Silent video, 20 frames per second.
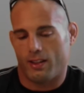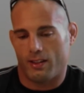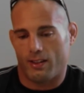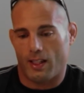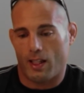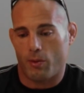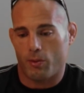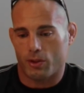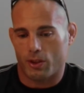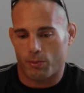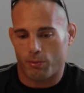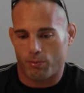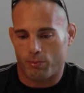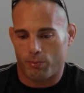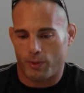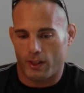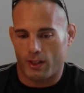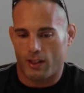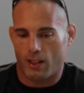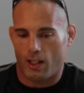that was a
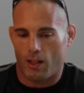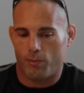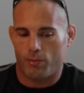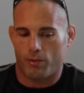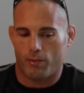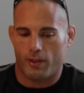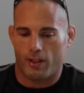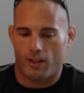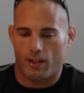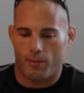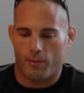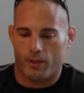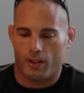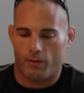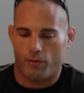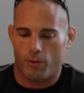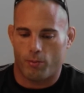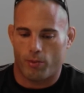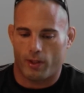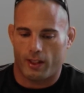big compliment. I mean,
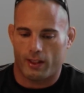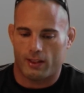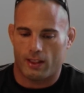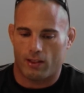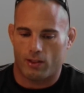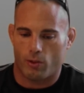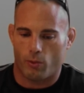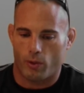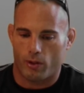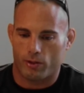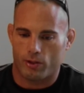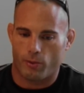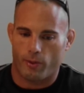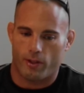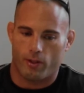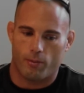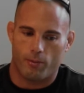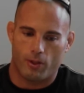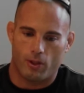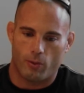if you break it down to
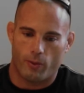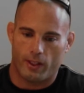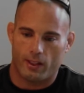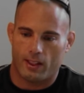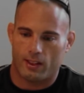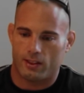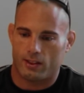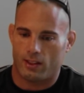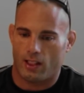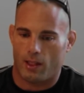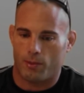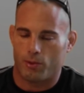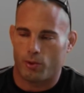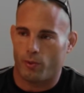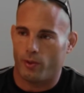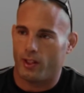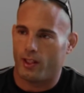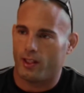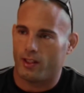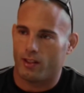welterweight or middleweight, that's top
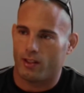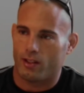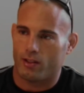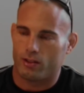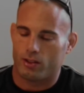20.